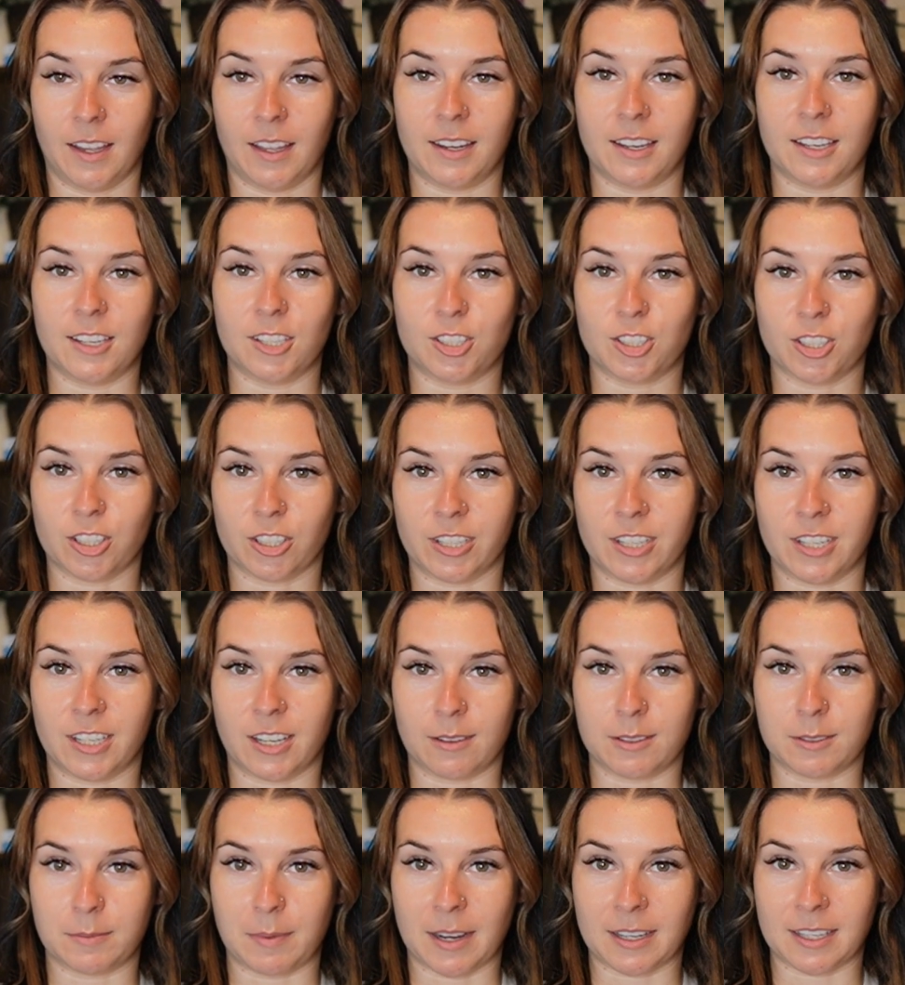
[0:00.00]
And each year he
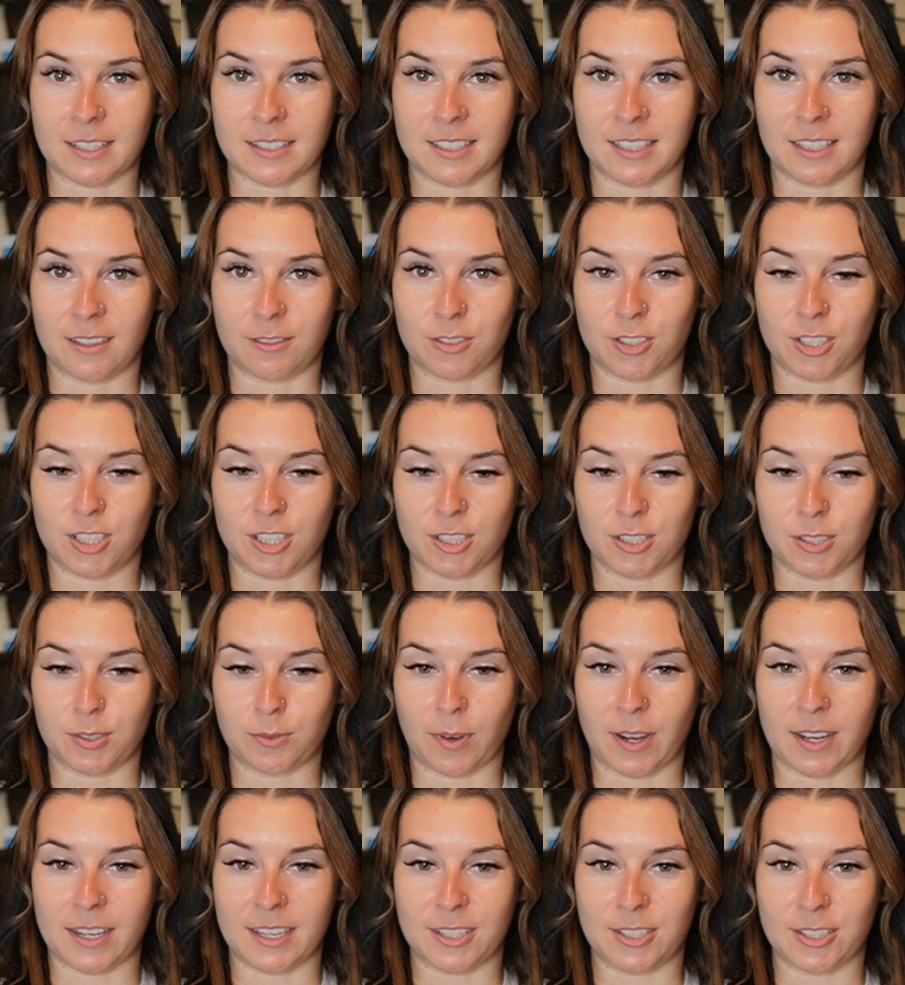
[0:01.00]
comes back to see if she is
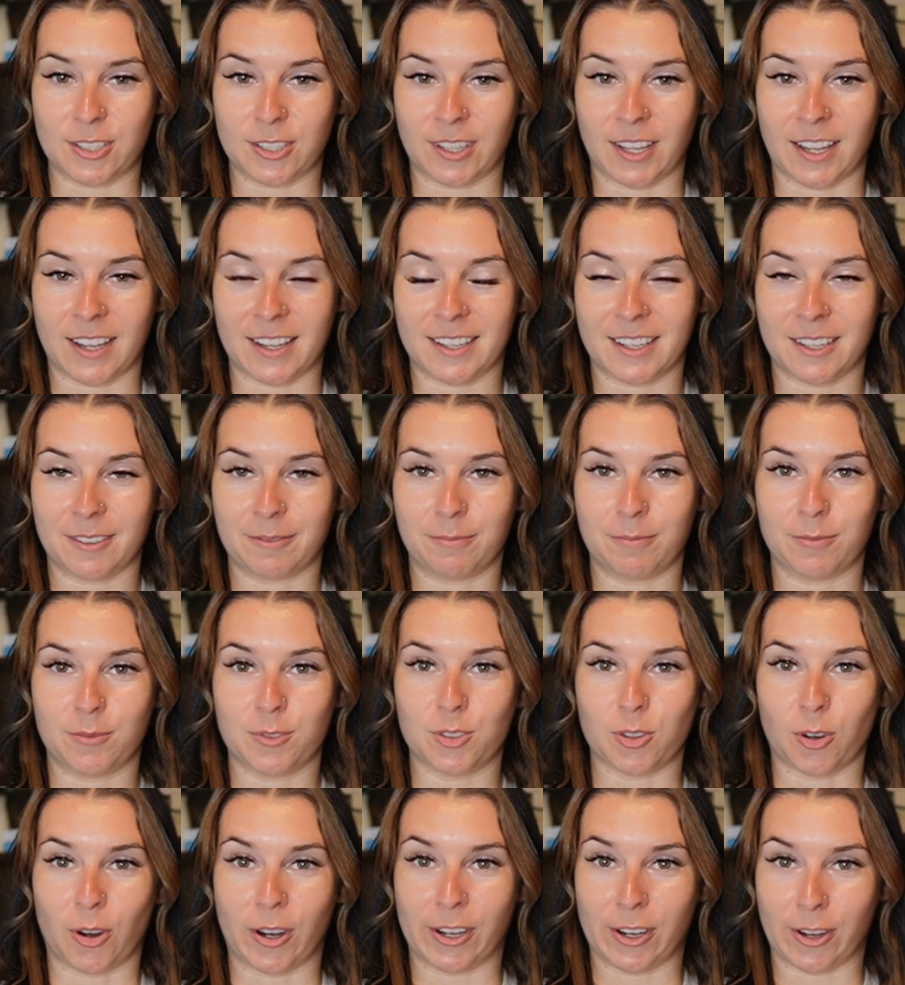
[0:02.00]
ready to like
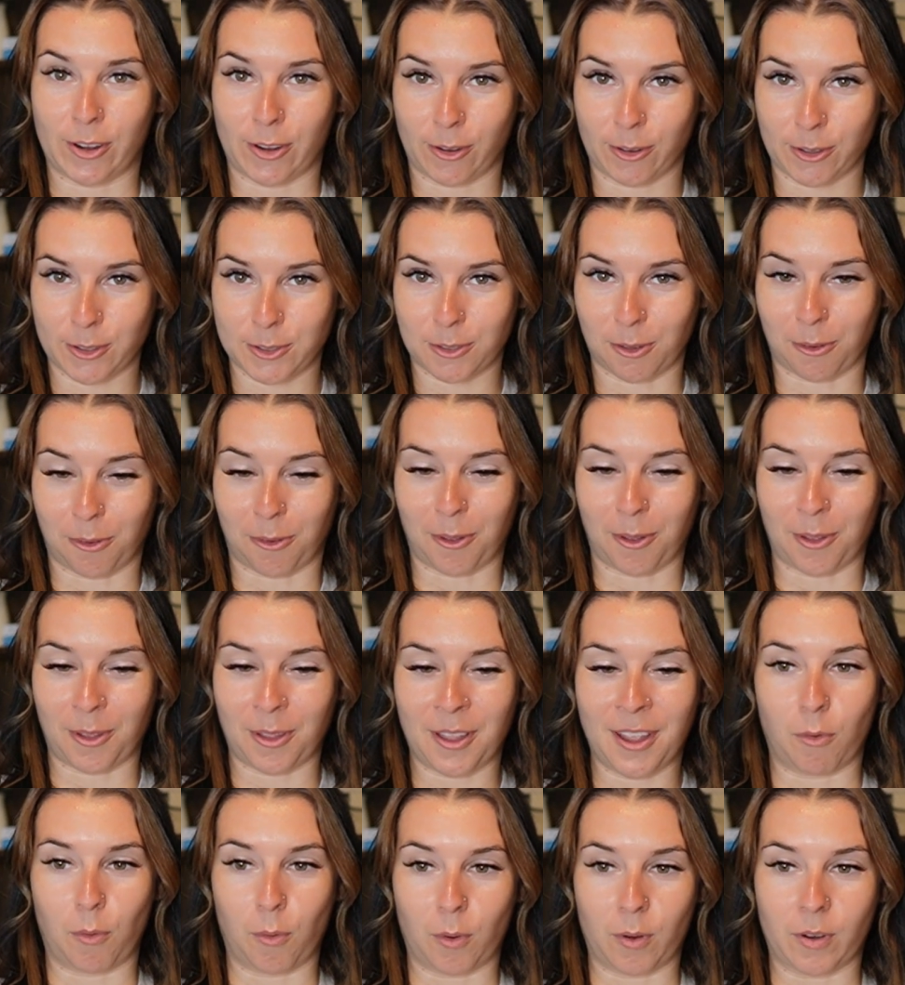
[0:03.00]
trade in her
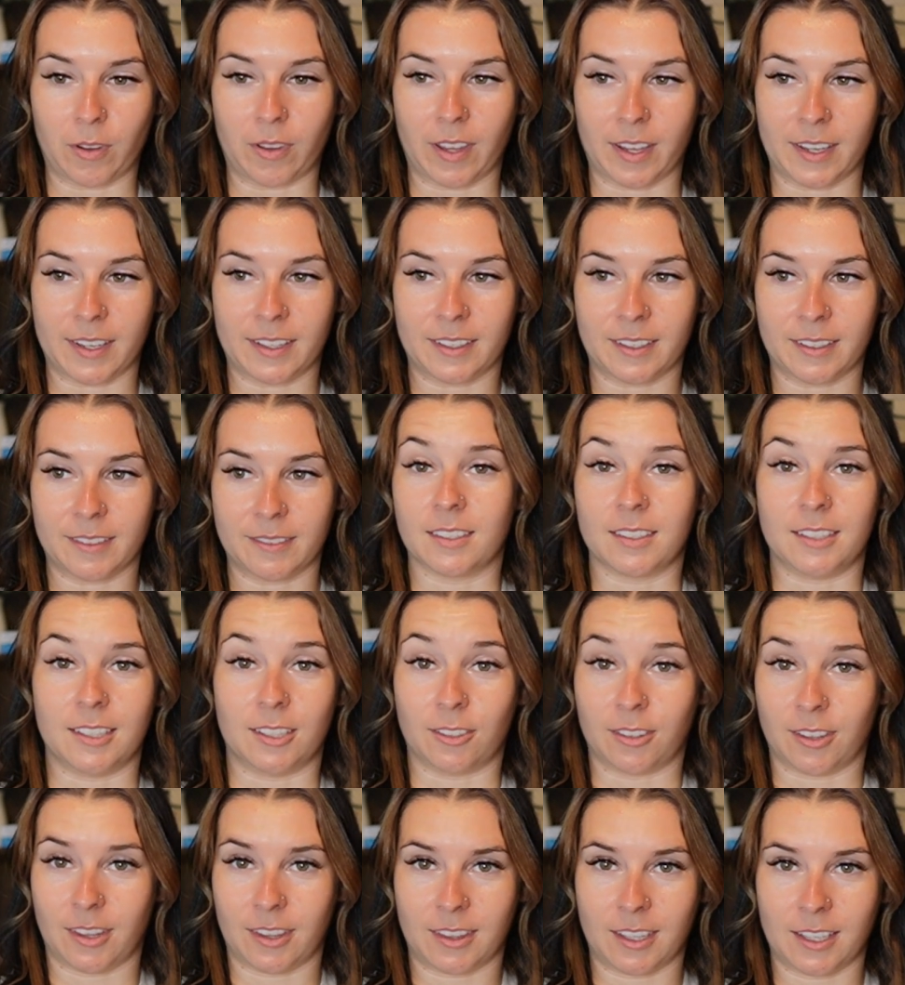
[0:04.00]
soul for like the
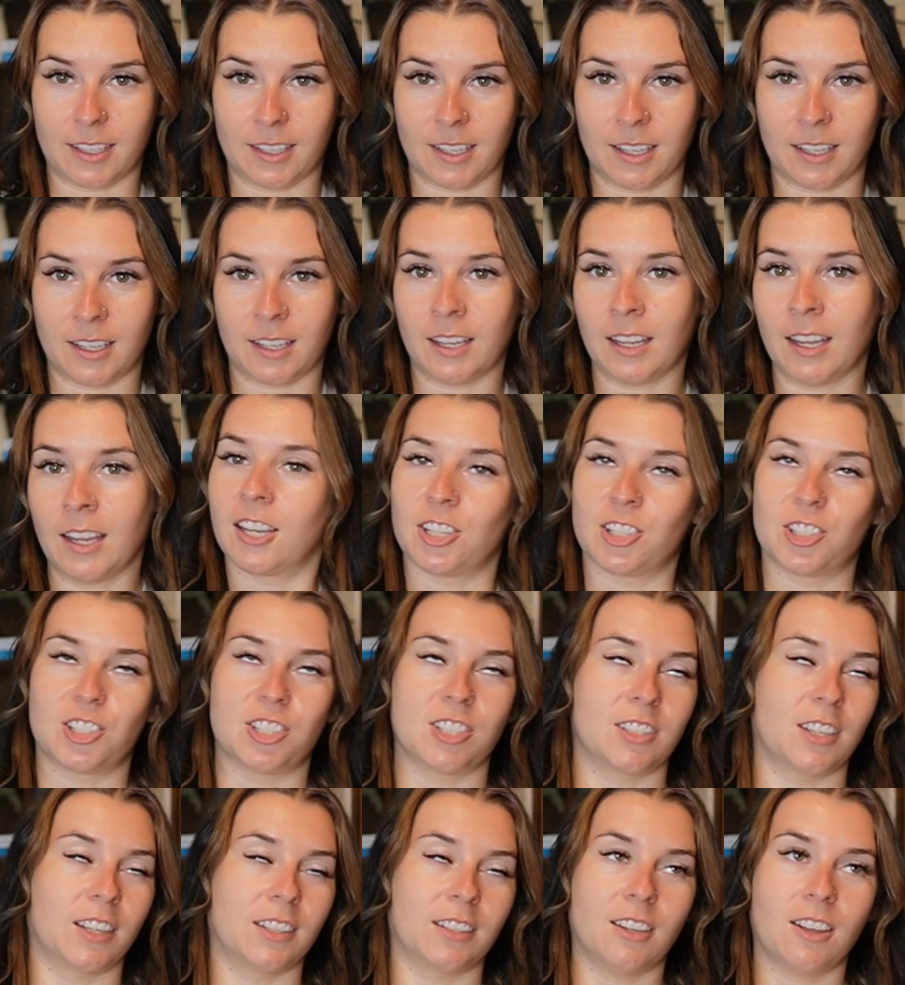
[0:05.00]
deal that they did, and
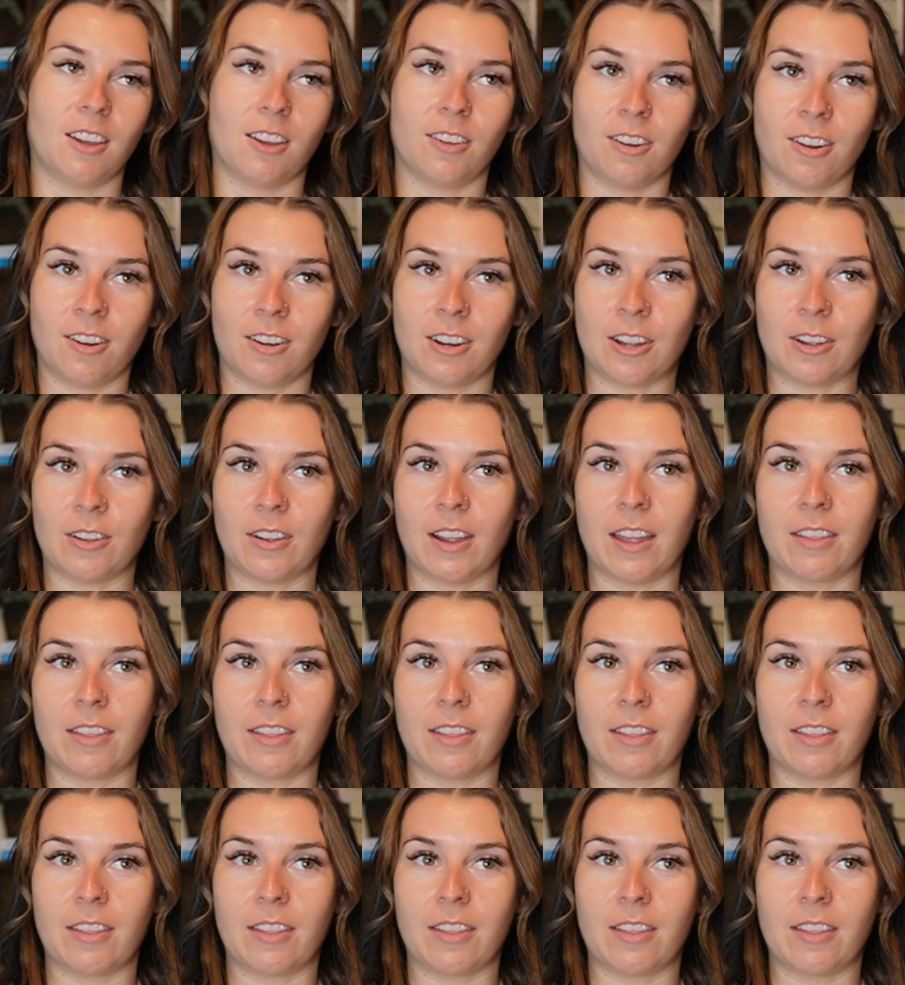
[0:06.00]
she's like no.